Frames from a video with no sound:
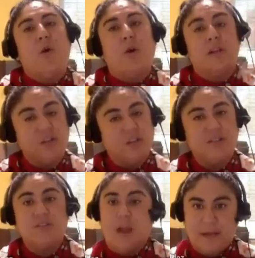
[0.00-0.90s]
or
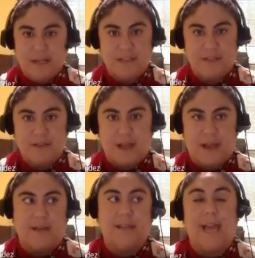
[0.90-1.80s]
adults who come in to
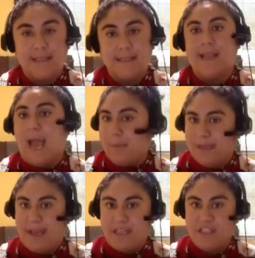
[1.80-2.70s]
get LENS
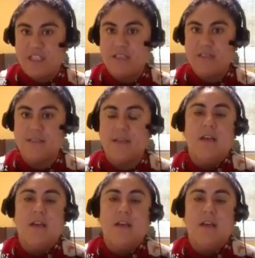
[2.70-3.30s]
applications,